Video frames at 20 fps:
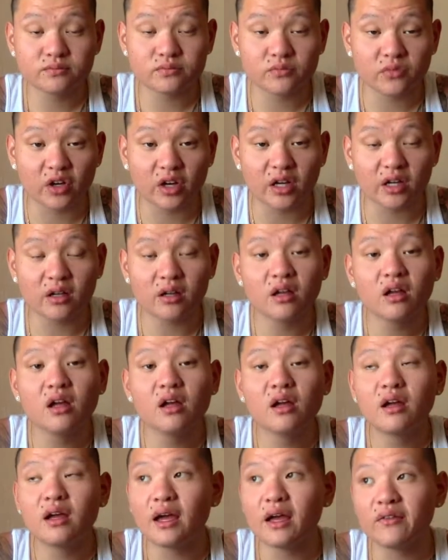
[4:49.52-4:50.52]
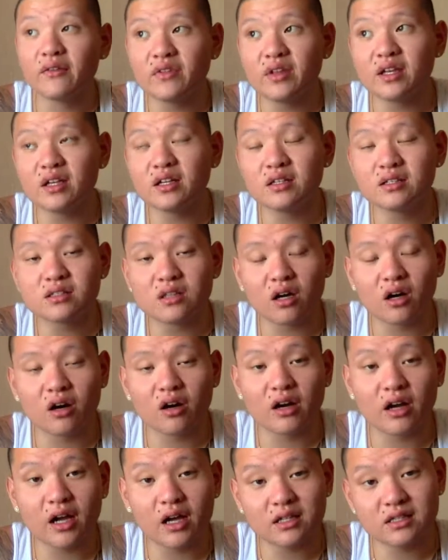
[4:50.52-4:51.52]
right? And these
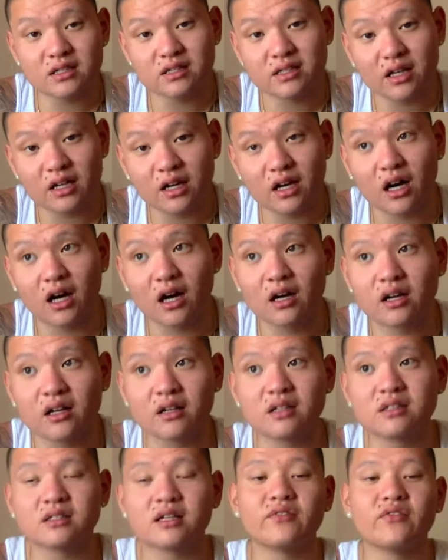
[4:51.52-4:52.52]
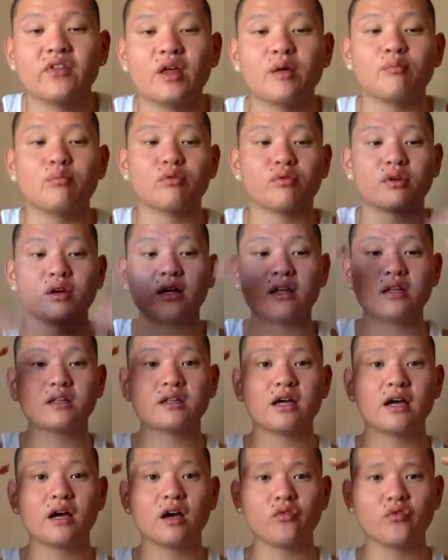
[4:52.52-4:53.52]
are antipsychotics, and they bring
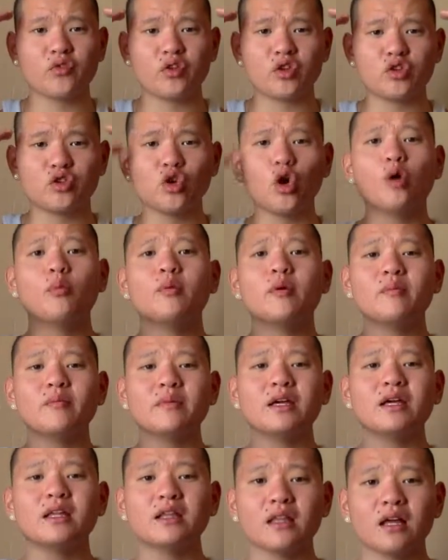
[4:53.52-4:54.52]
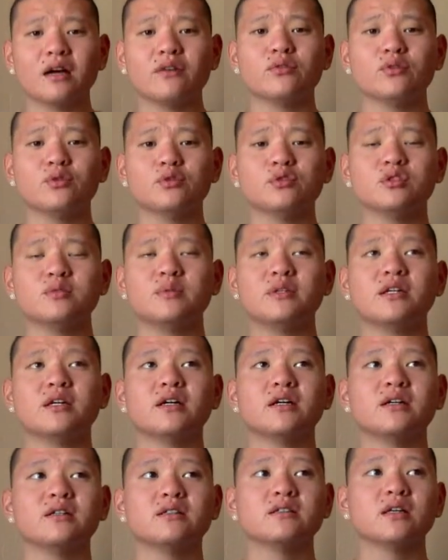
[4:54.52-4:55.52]
down the dopamine levels
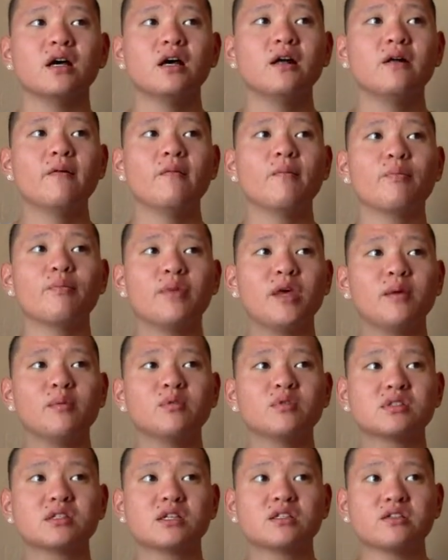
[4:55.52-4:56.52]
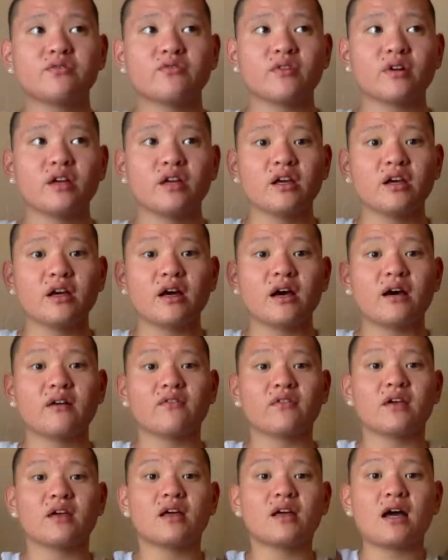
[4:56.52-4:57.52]
because people with schizophrenia have
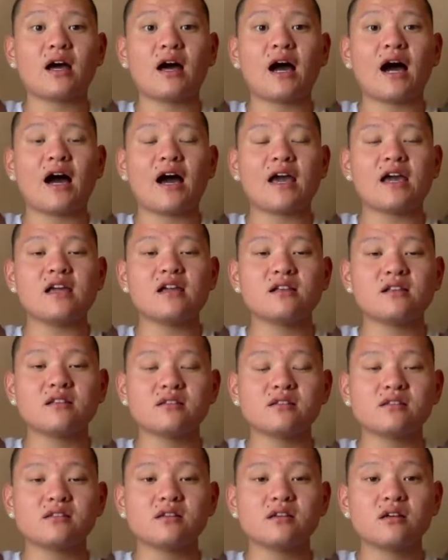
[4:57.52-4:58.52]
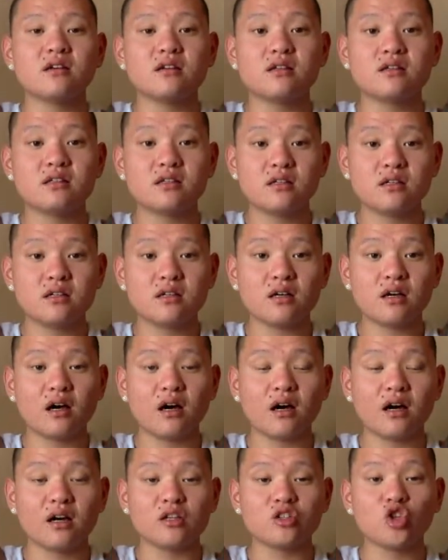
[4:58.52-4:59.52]
heightened
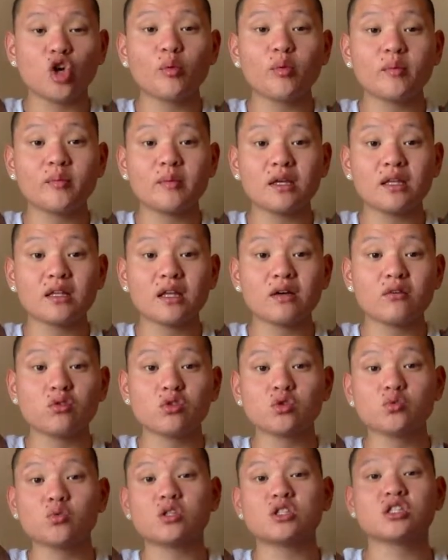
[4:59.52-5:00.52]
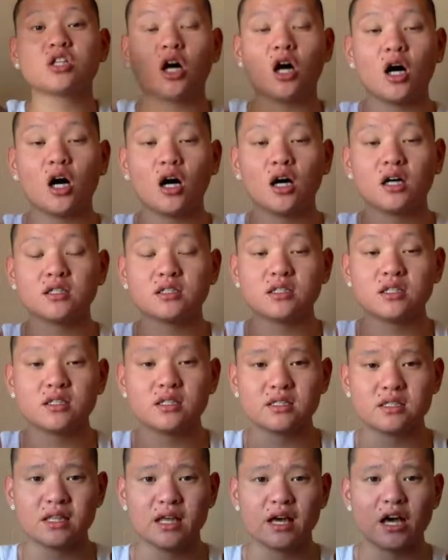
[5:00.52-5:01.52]
dopamine levels, which
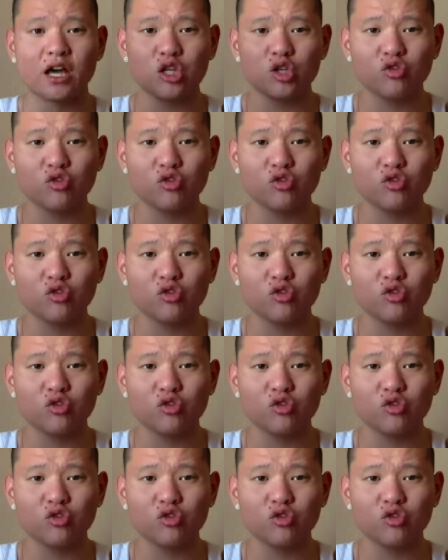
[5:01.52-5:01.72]
causes that